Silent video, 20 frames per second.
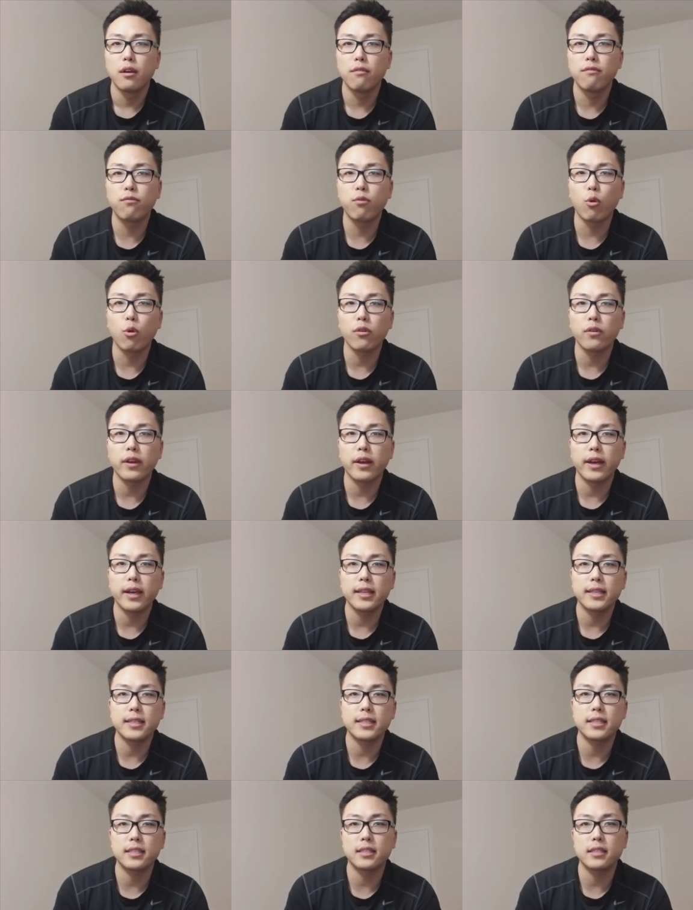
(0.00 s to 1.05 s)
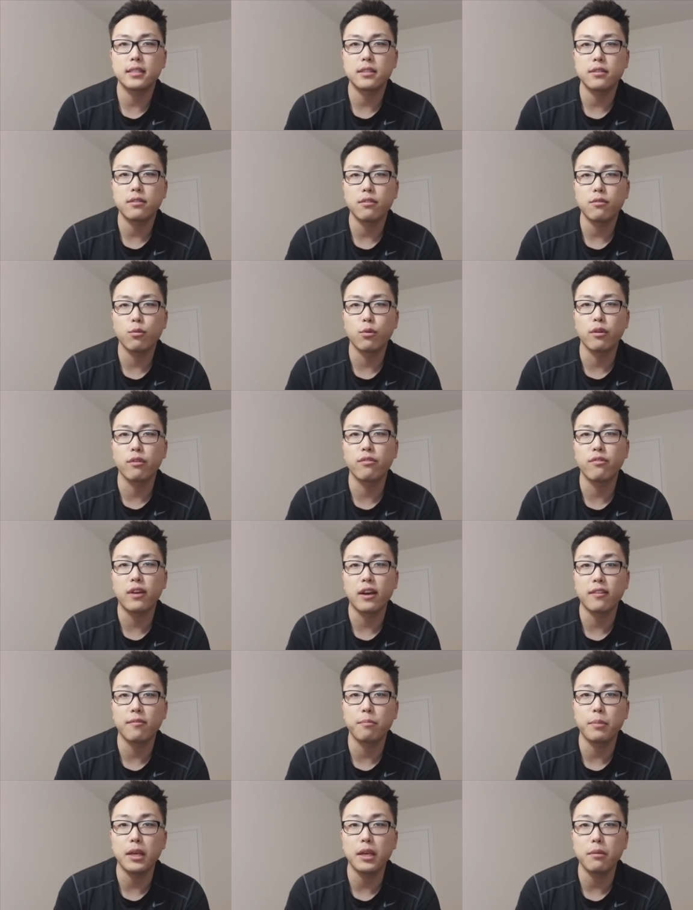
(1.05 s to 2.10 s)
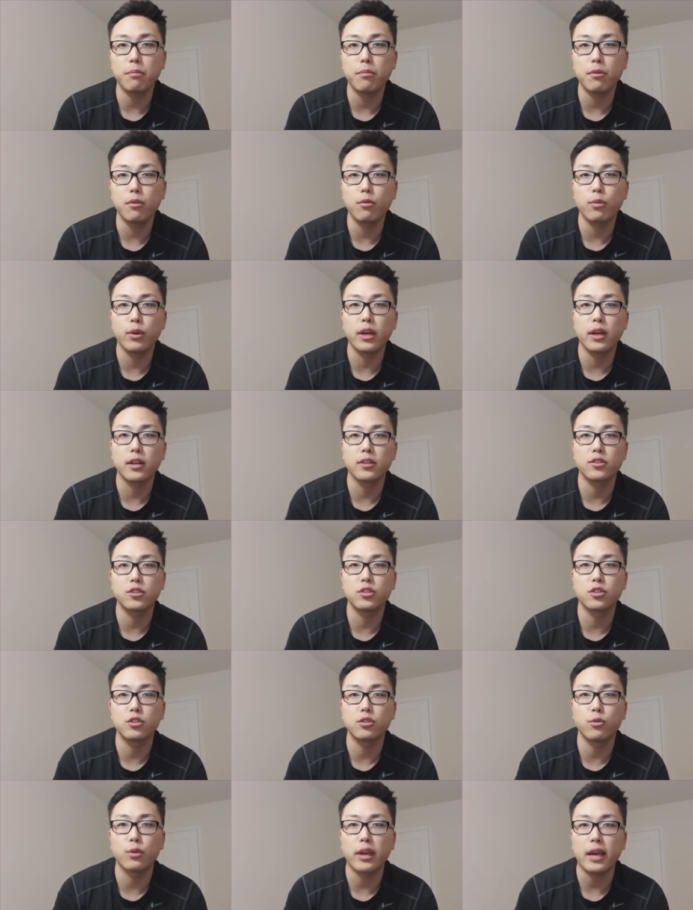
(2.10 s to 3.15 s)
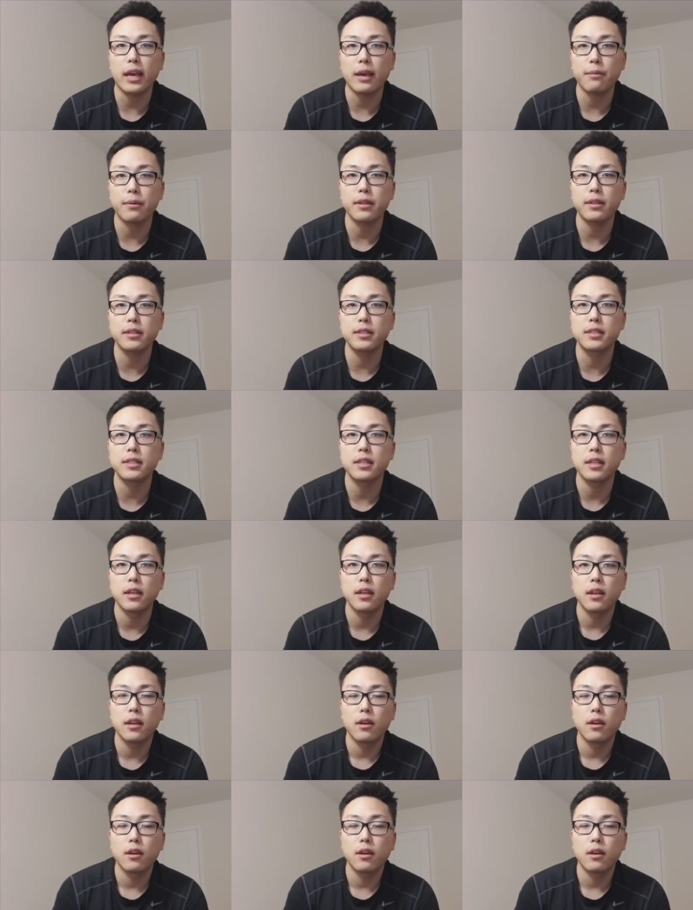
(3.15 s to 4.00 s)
4 nights with 5 people. We got 2 cabins.